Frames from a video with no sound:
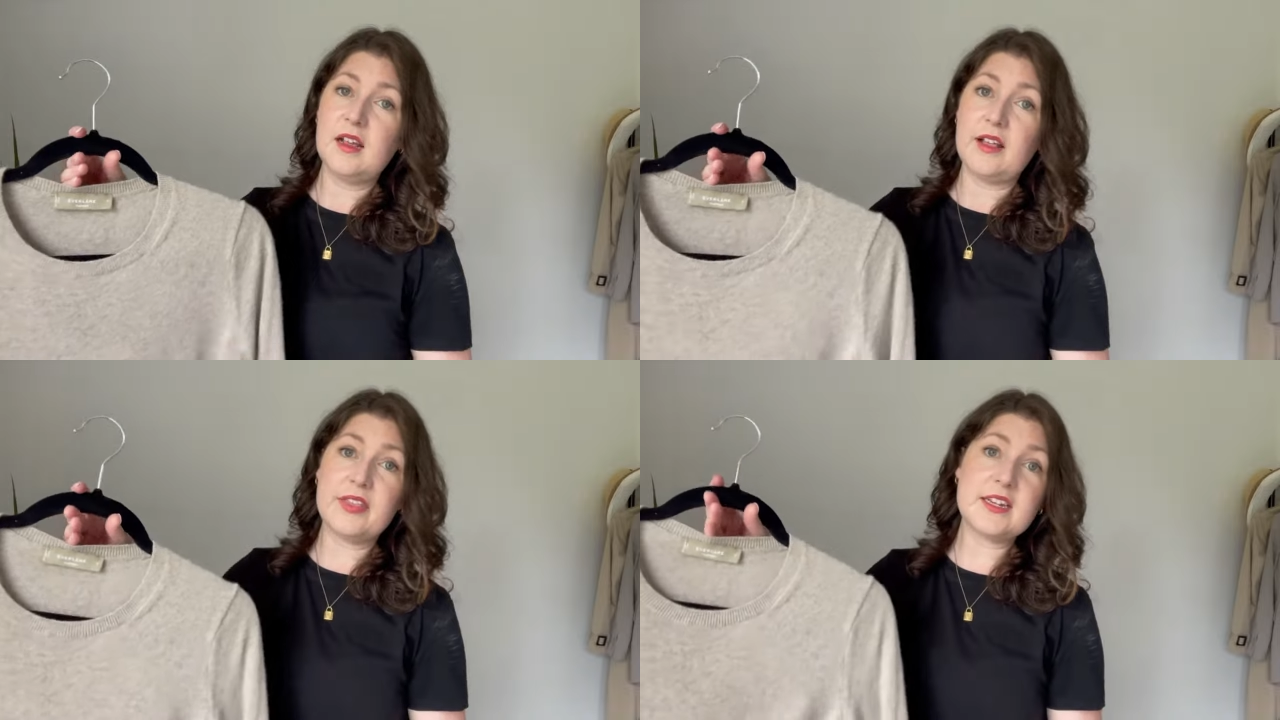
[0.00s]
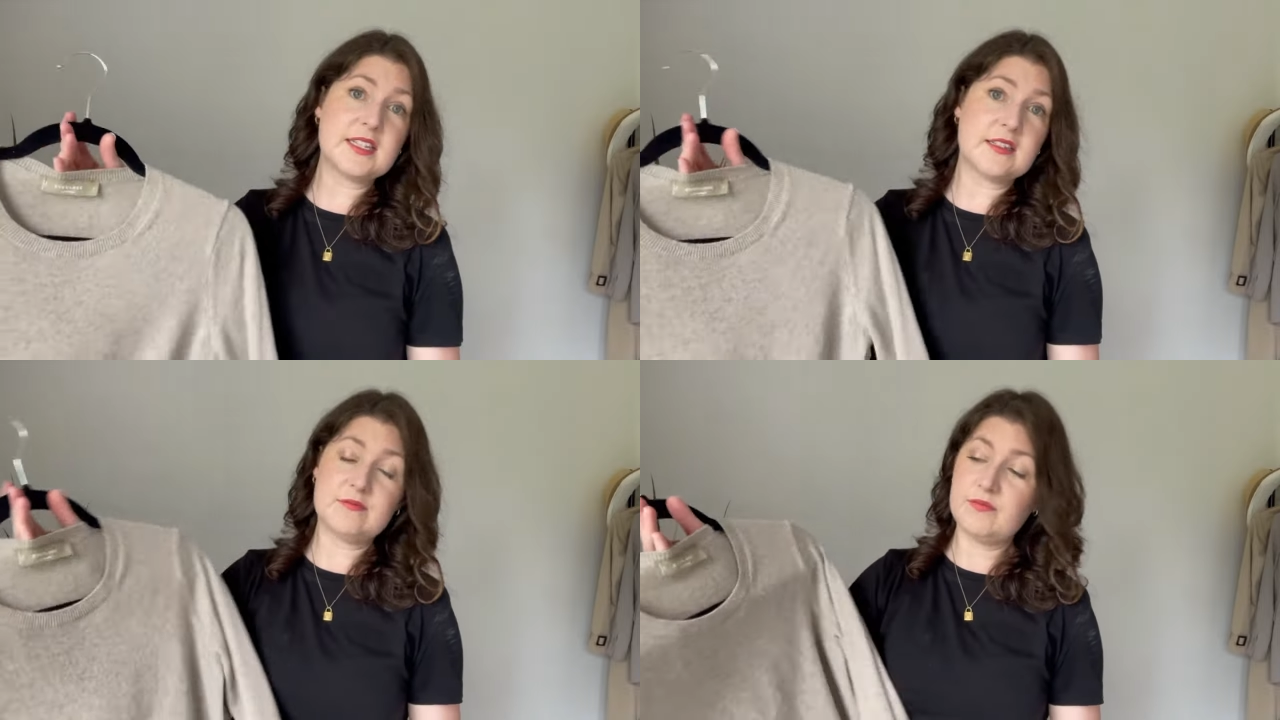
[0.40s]
And they,
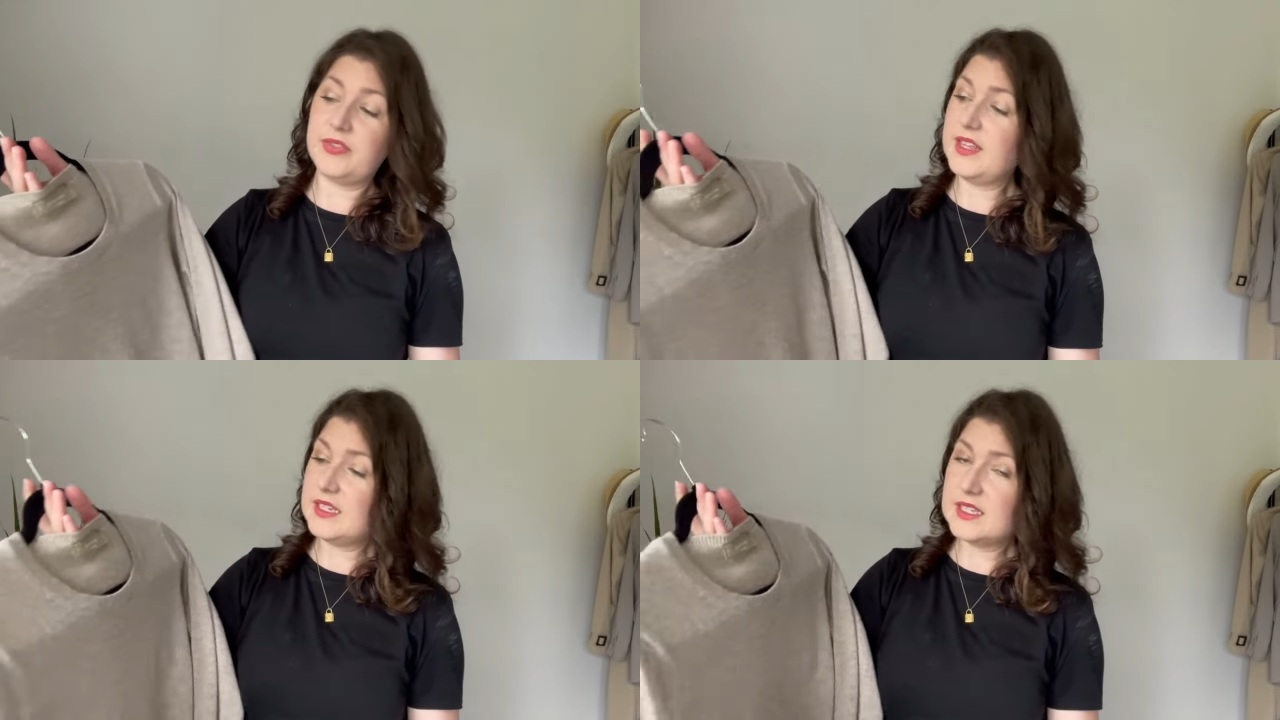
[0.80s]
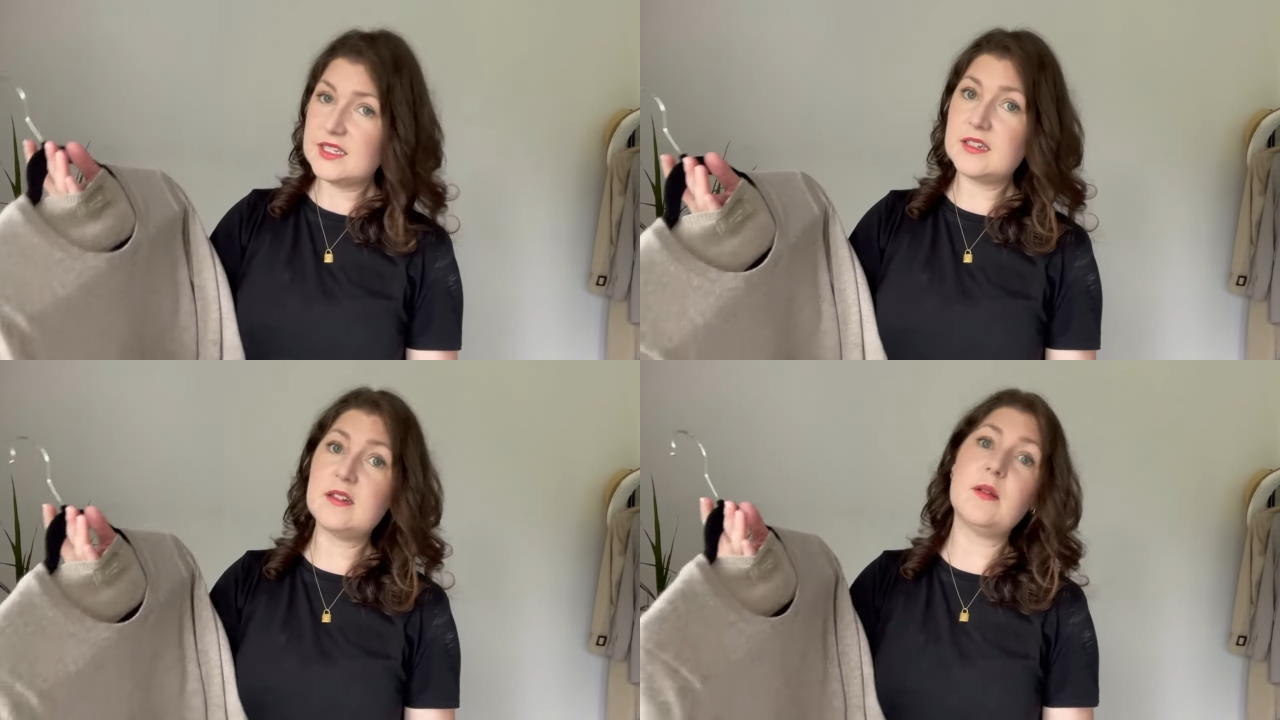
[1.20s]
they
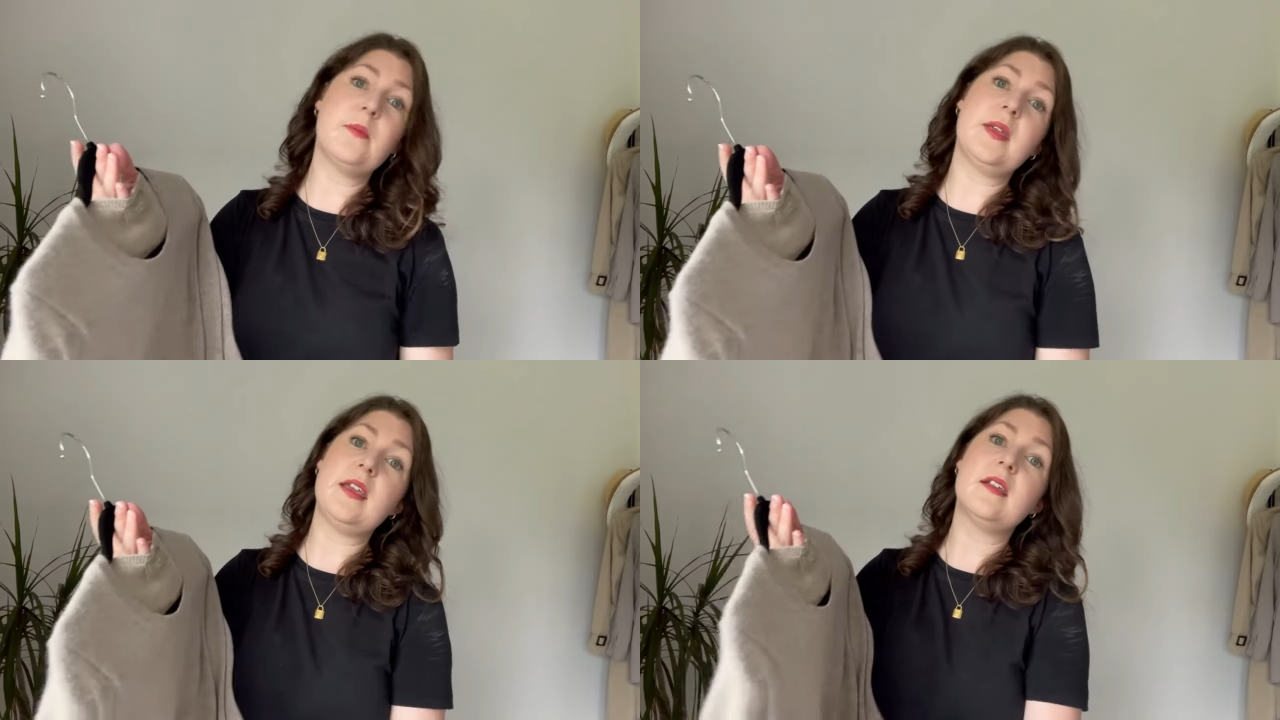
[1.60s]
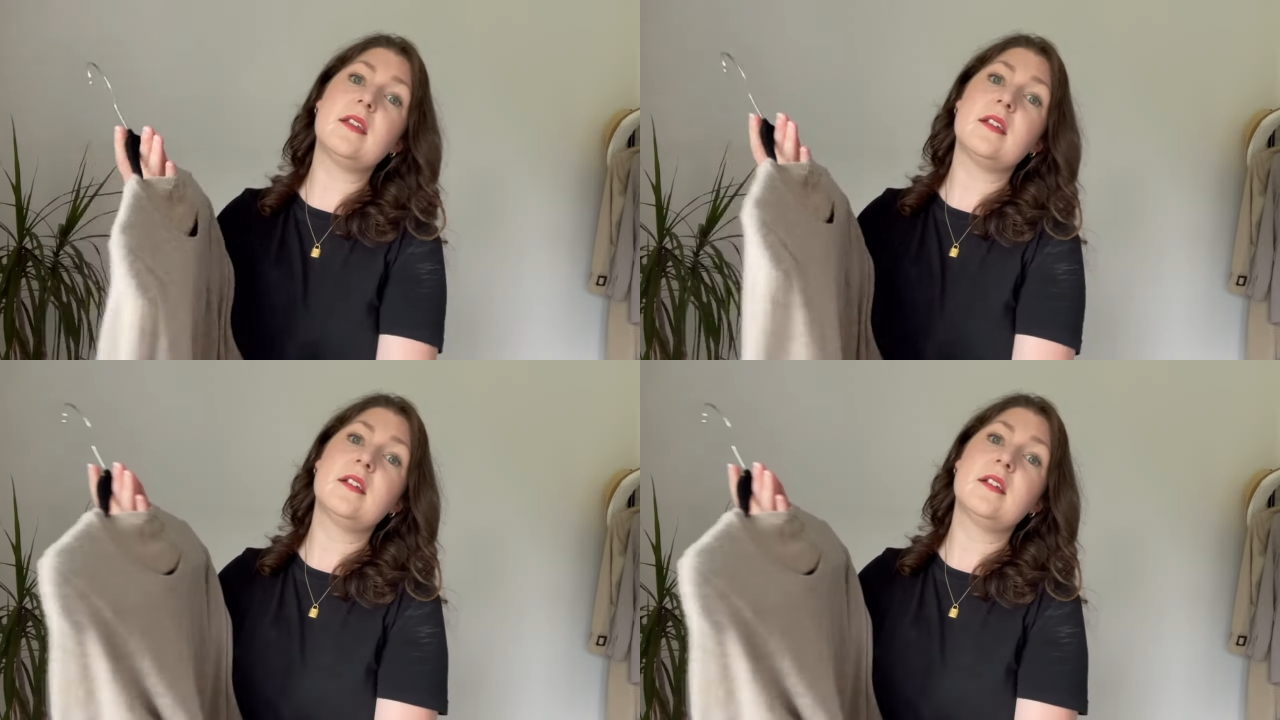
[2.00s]
still make